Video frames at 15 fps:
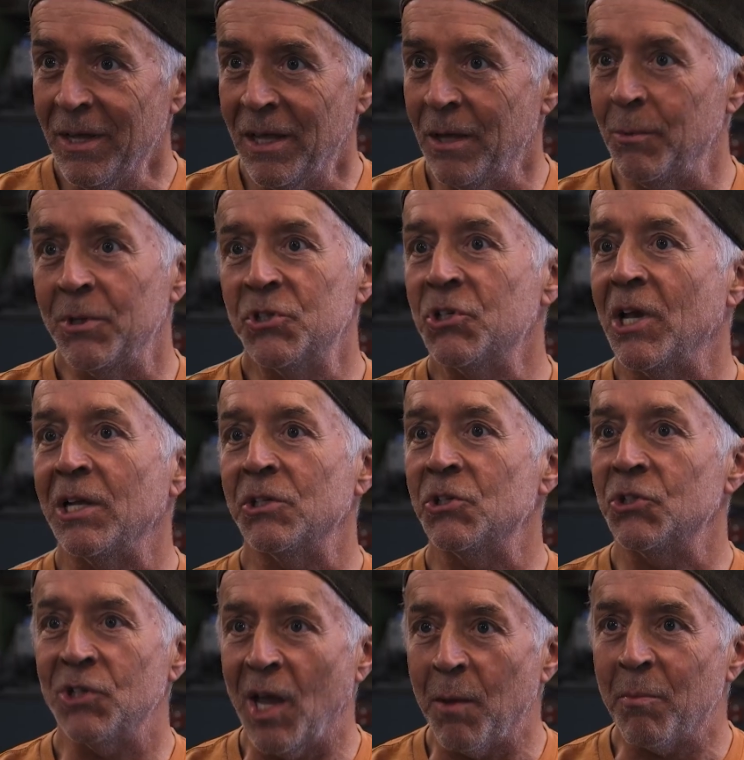it would change
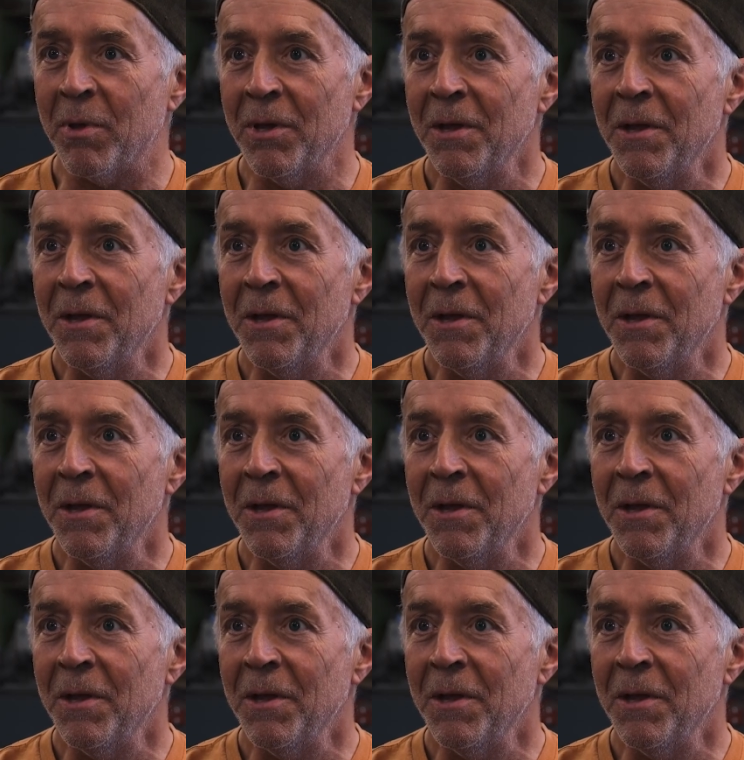shape.